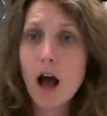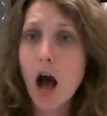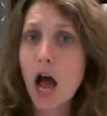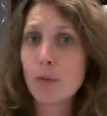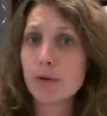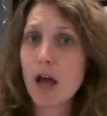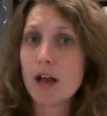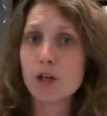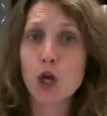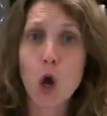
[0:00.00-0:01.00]
I will
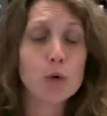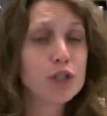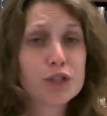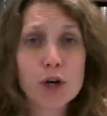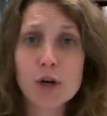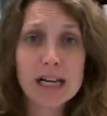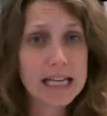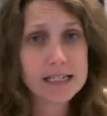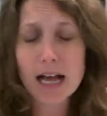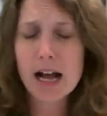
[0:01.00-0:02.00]
not go to
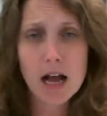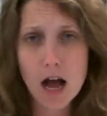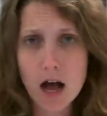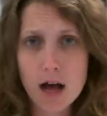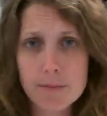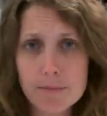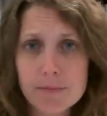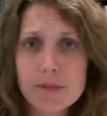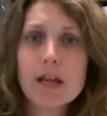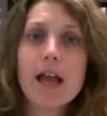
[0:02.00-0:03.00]
turnitin.com
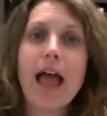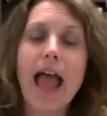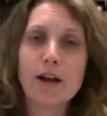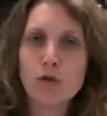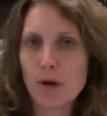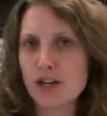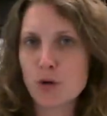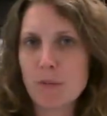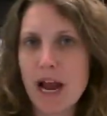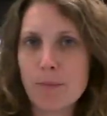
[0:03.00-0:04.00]
and grade
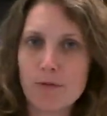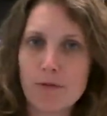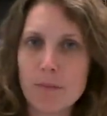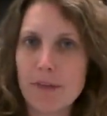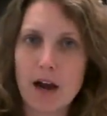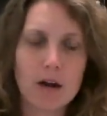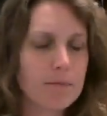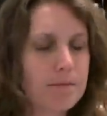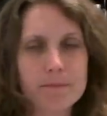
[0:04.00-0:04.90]
your paper from there.